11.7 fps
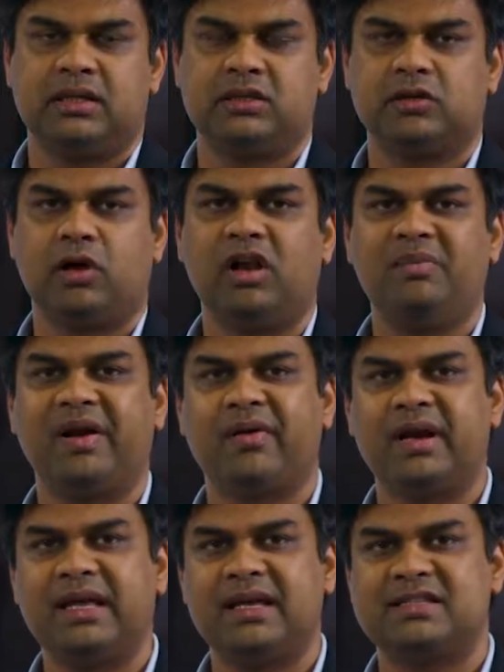This will all be
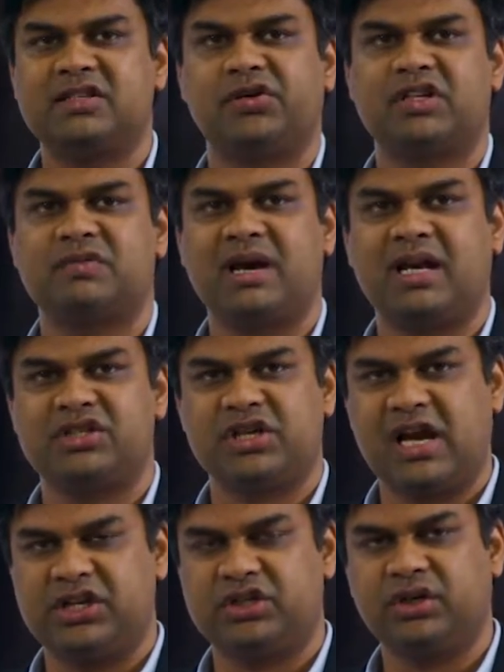running in Citrix Managed
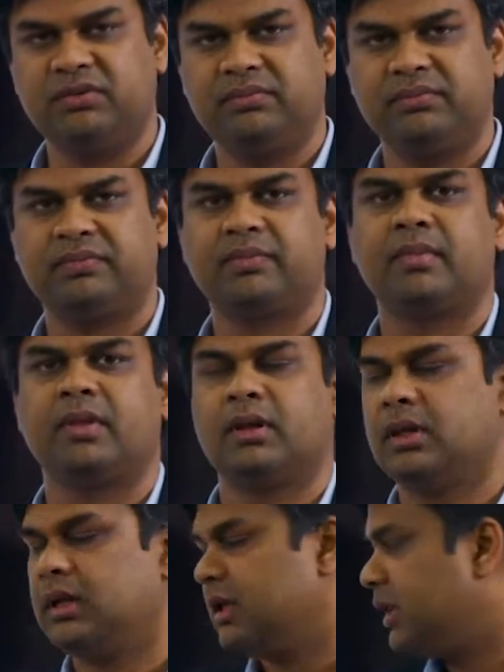Azure.
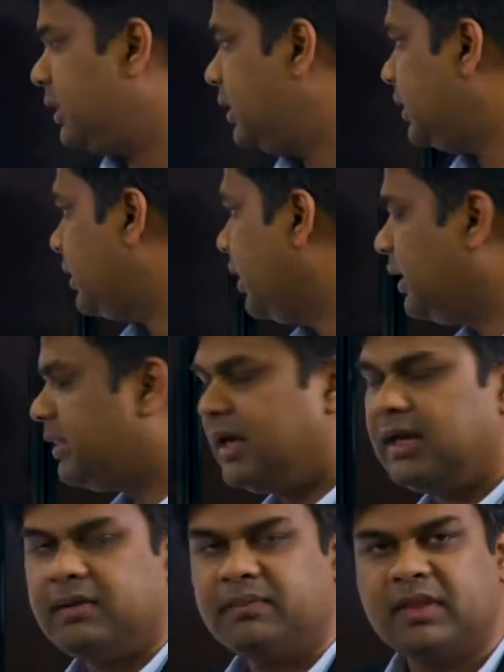The third
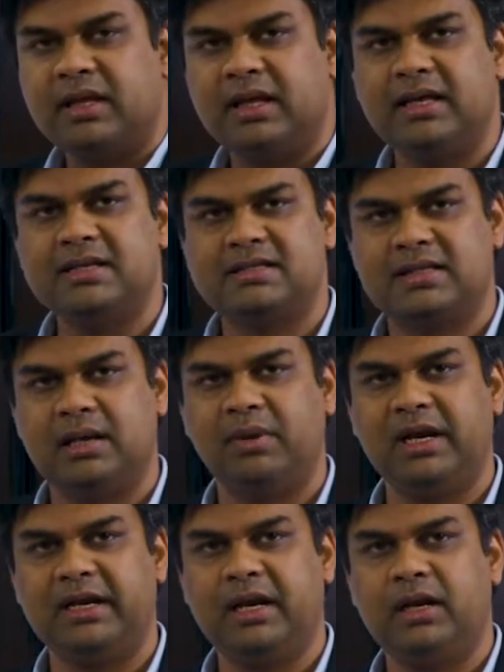thing is the
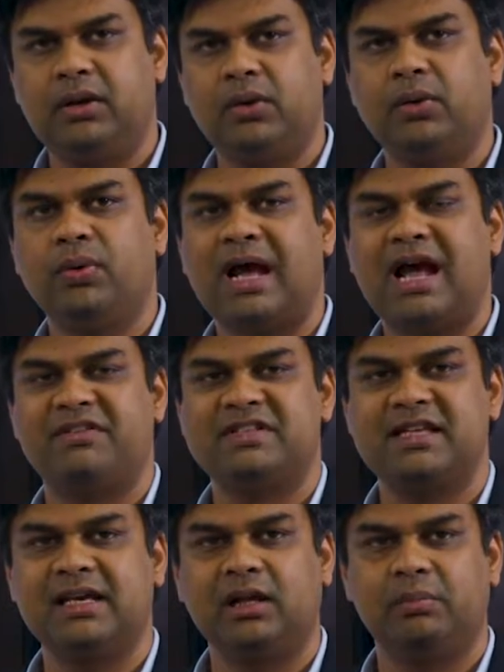ability to have a
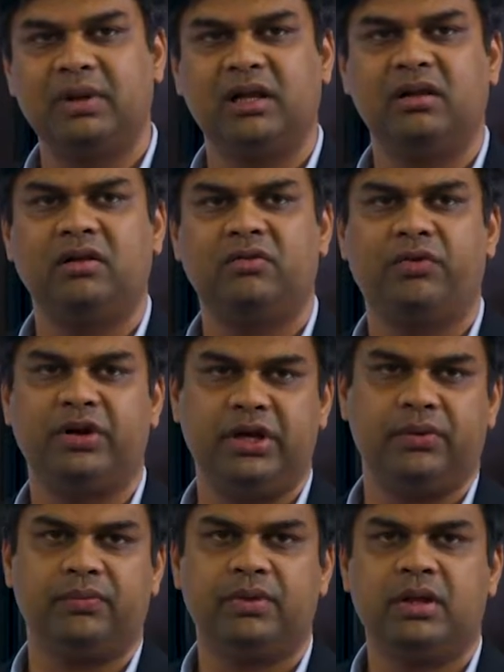single bill for
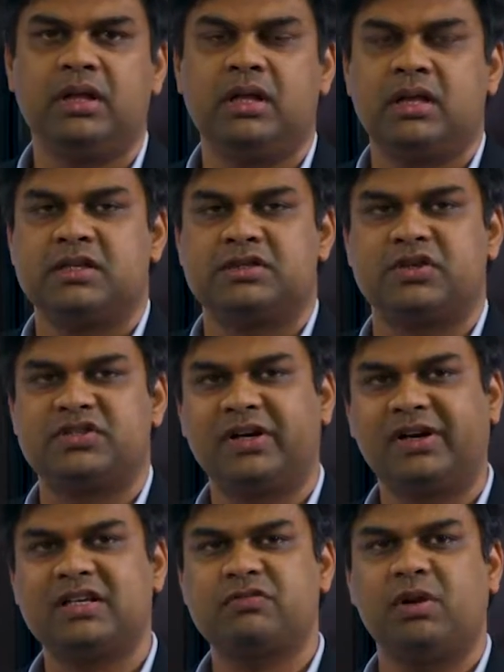you. So
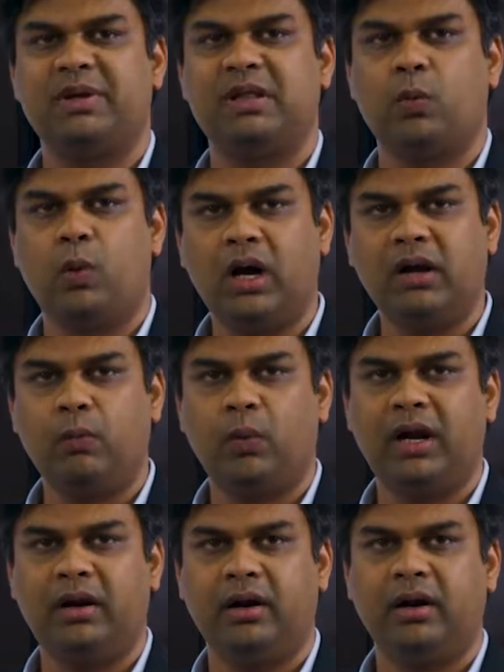Citrix will be the one
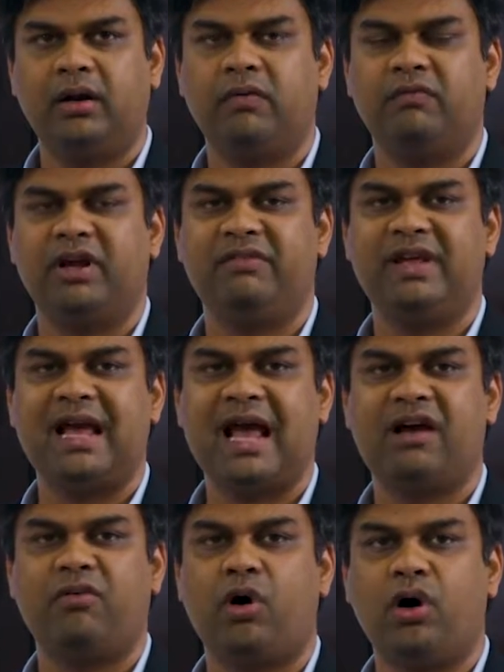vendor where we
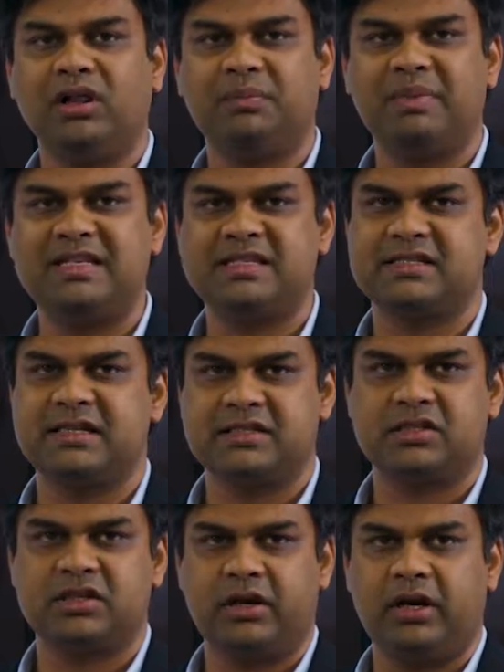have all the pieces
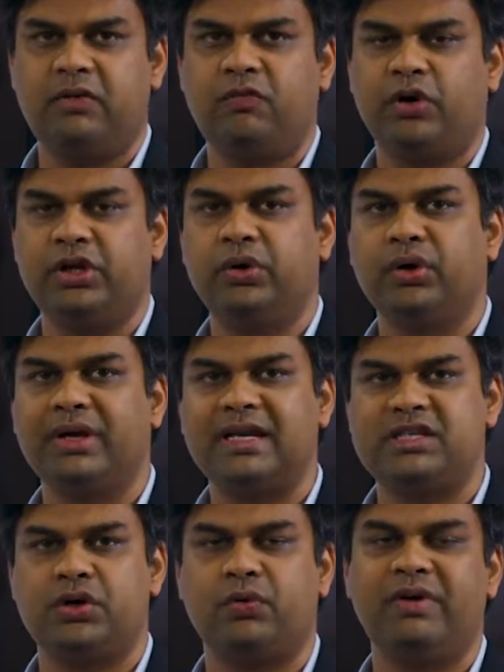necessary for you to
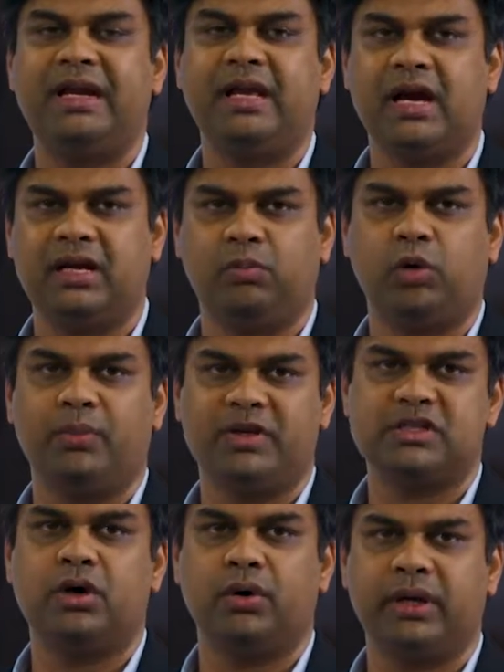get your VDI
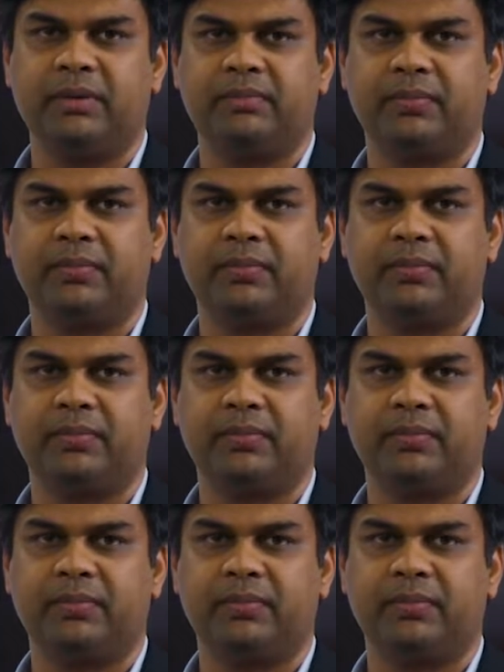deployments going.